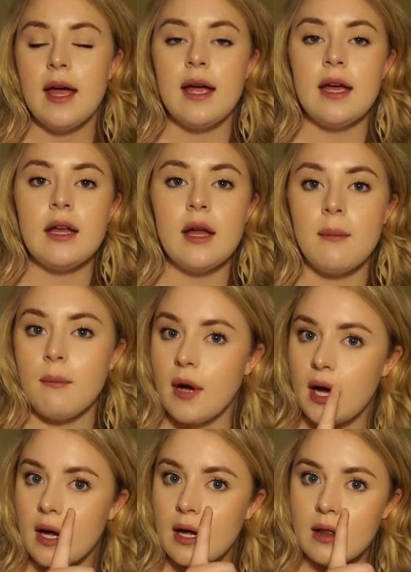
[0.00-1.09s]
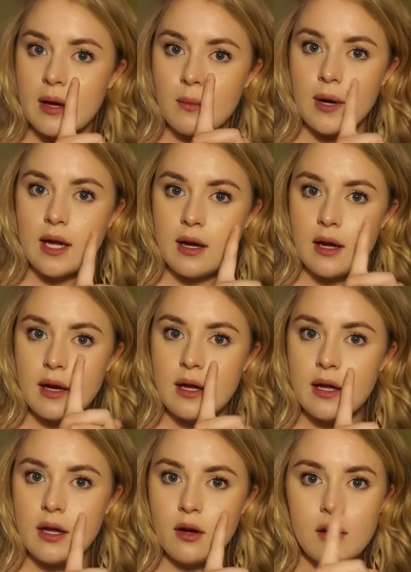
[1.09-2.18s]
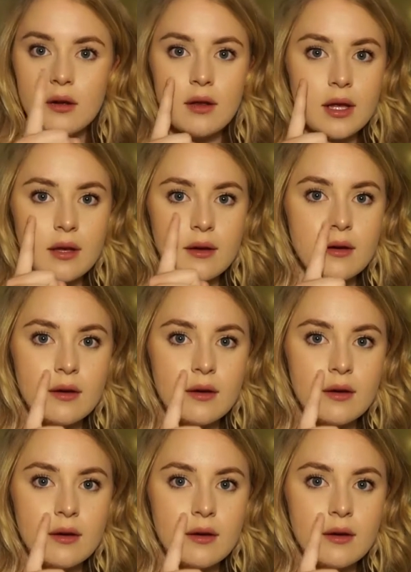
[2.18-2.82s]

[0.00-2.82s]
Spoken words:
in my like right kind of here, like